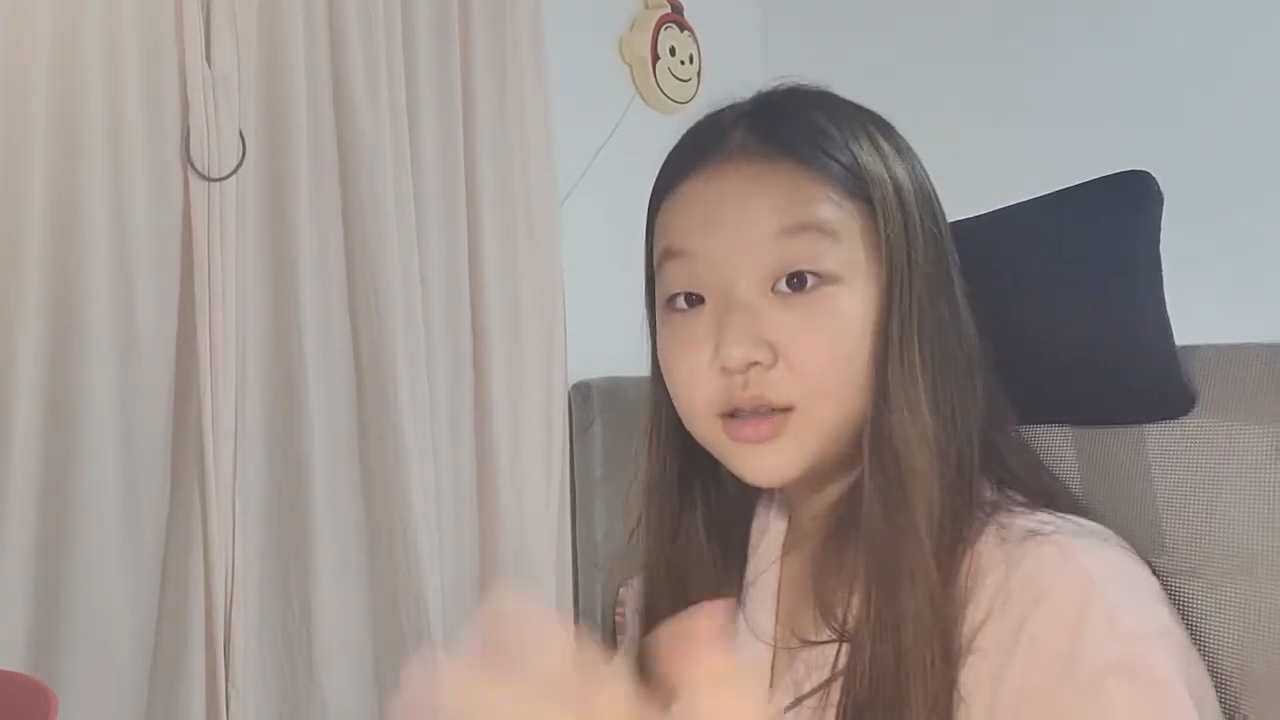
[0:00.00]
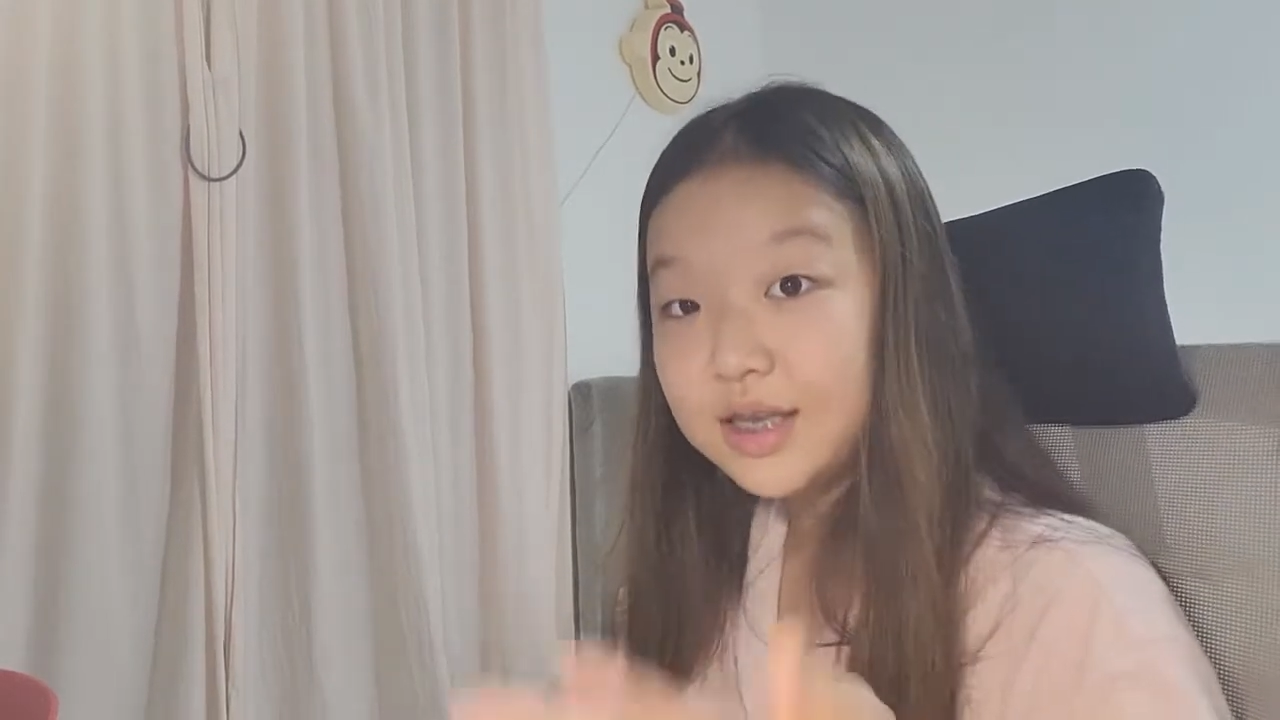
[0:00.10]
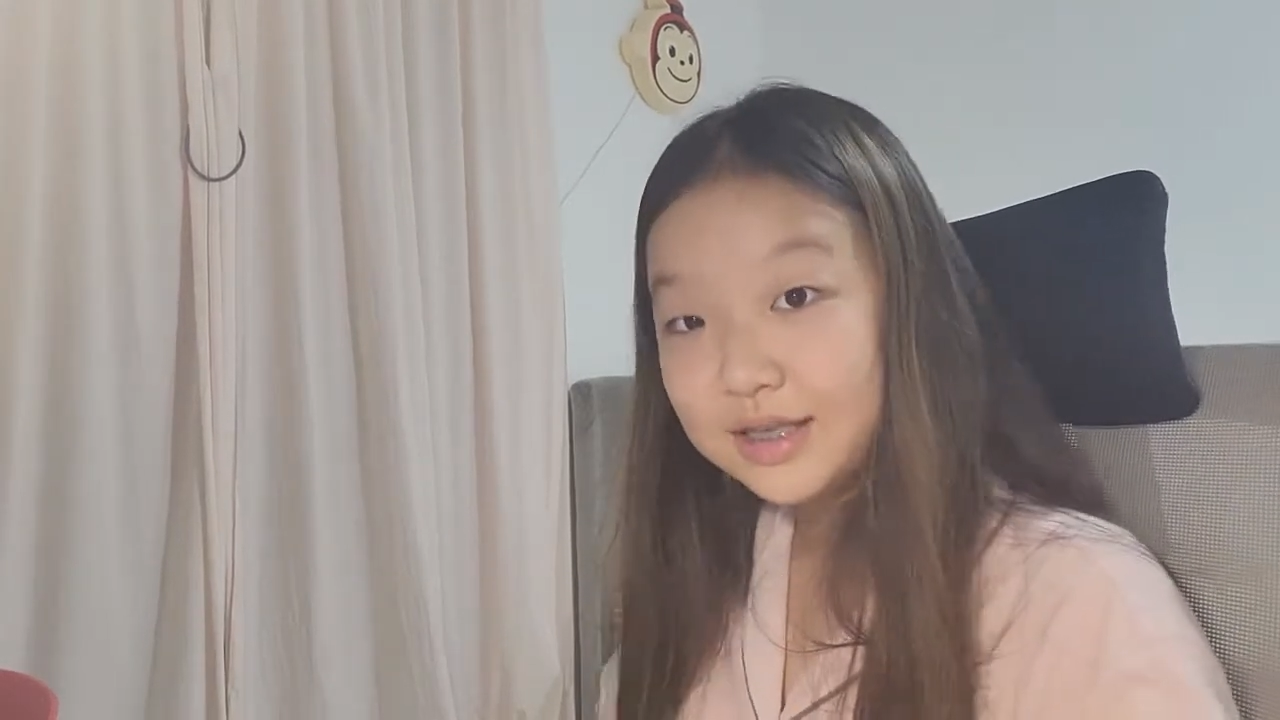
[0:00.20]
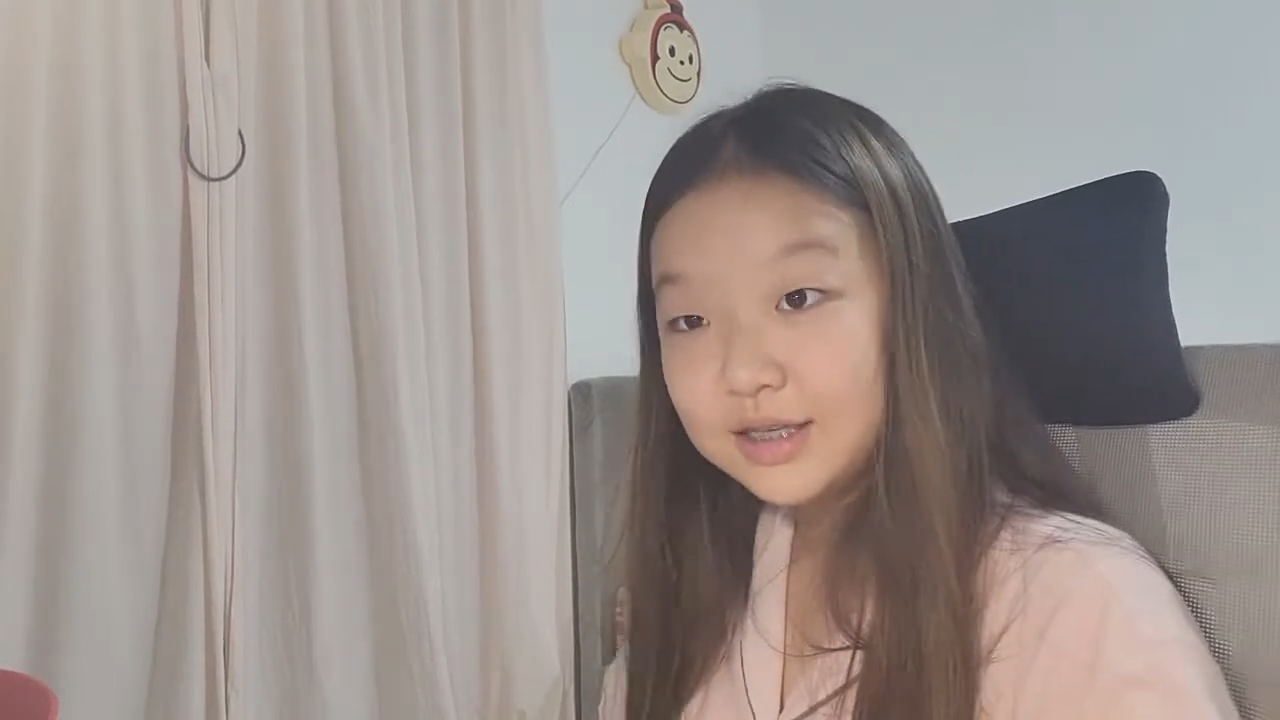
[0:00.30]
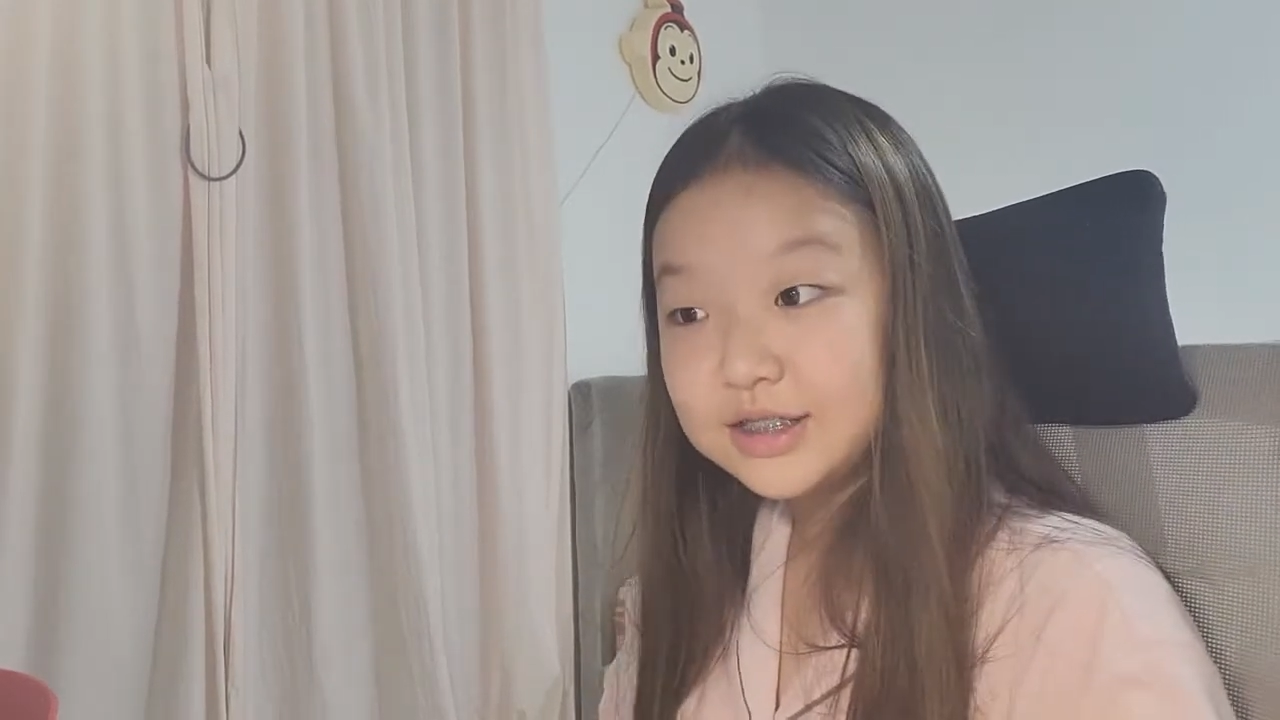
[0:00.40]

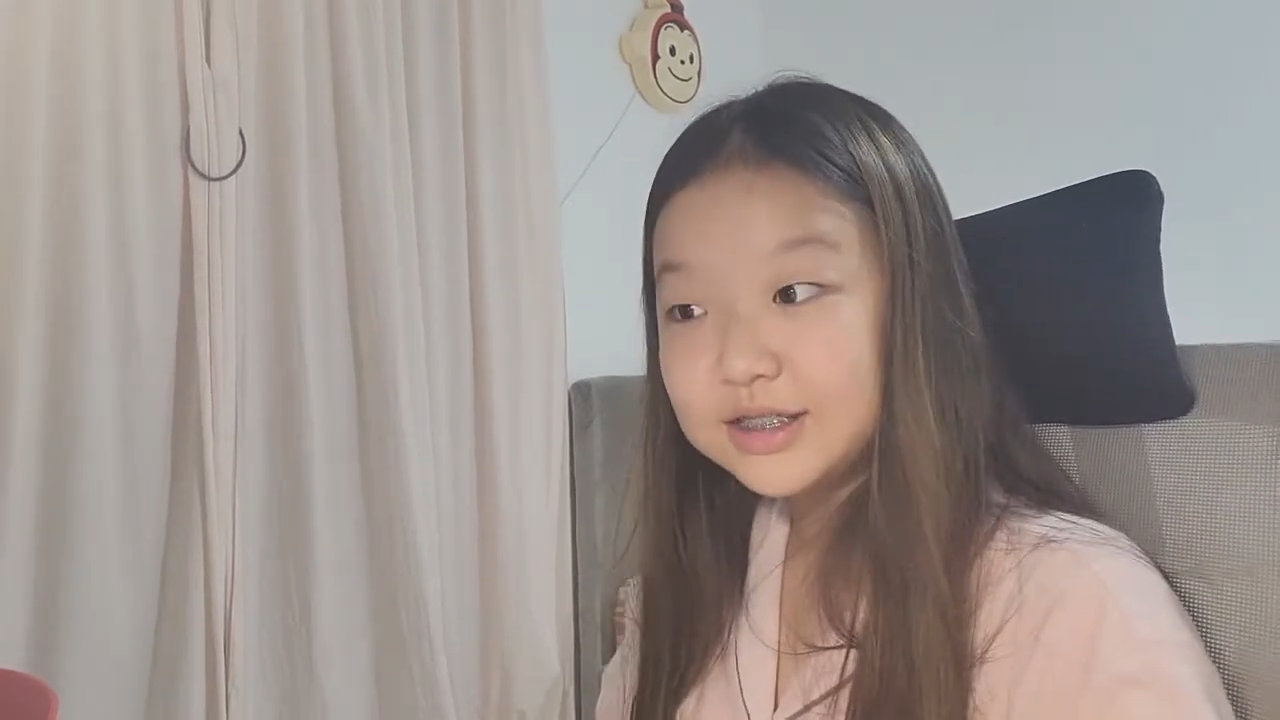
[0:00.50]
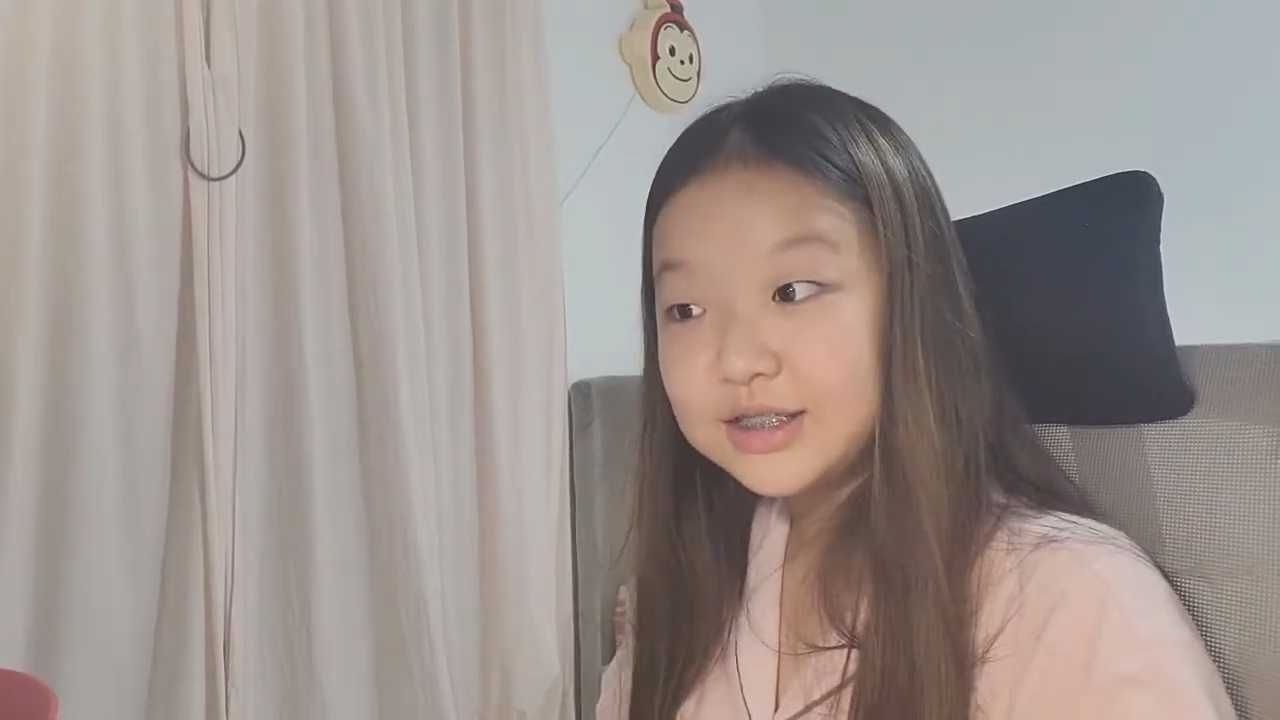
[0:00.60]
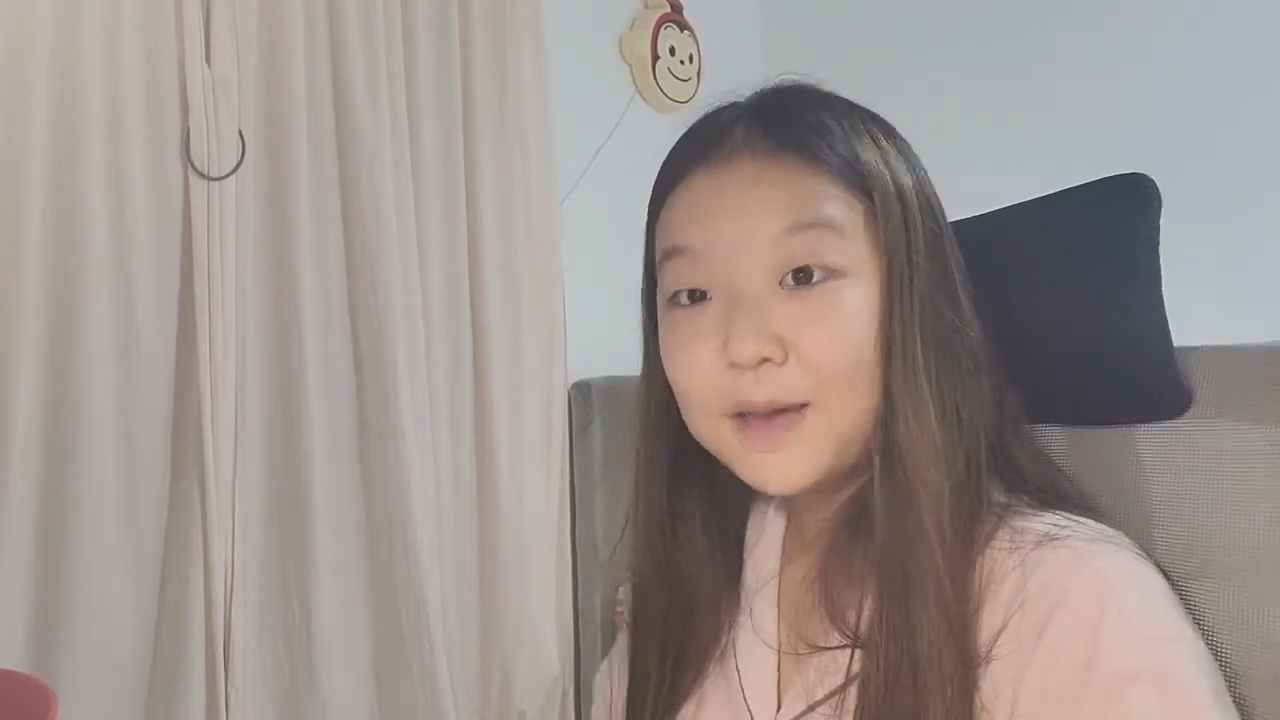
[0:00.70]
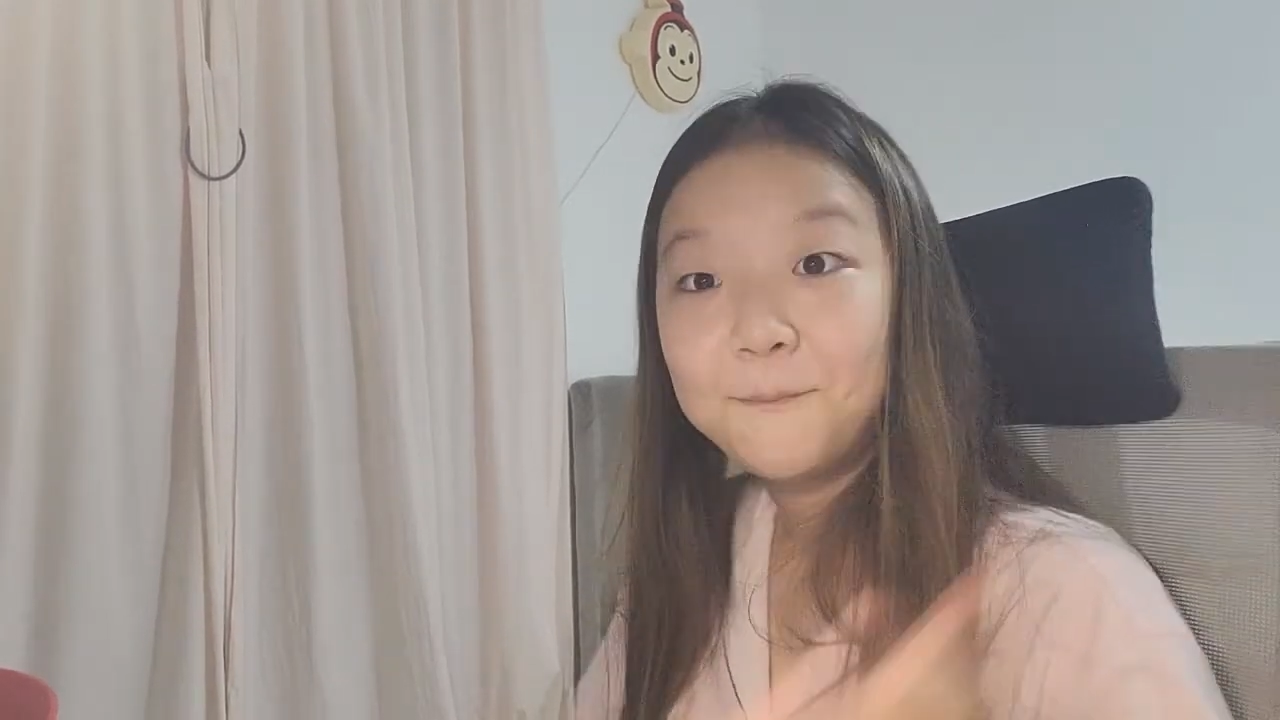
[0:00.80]
like this.